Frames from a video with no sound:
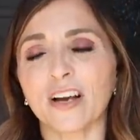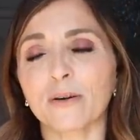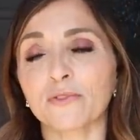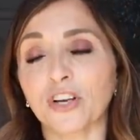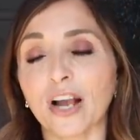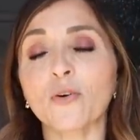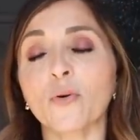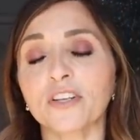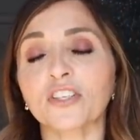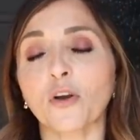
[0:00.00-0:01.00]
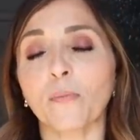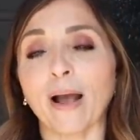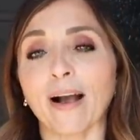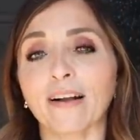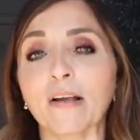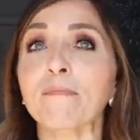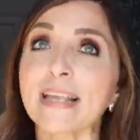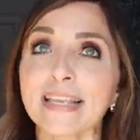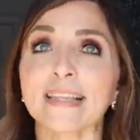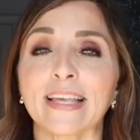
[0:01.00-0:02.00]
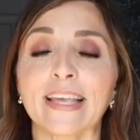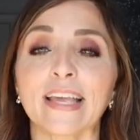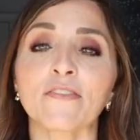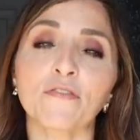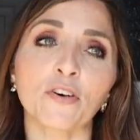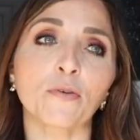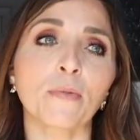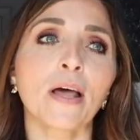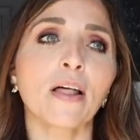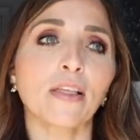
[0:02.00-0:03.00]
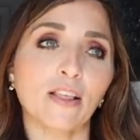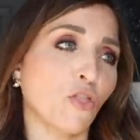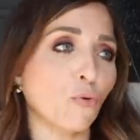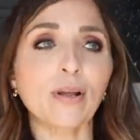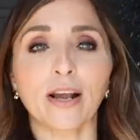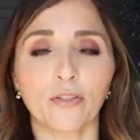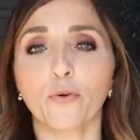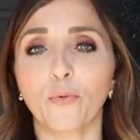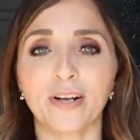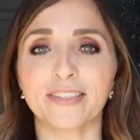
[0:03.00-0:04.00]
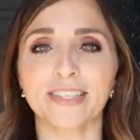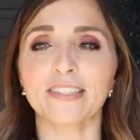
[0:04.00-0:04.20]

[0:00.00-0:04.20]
Um, Jack wanted to go back immediately and film like three other ones.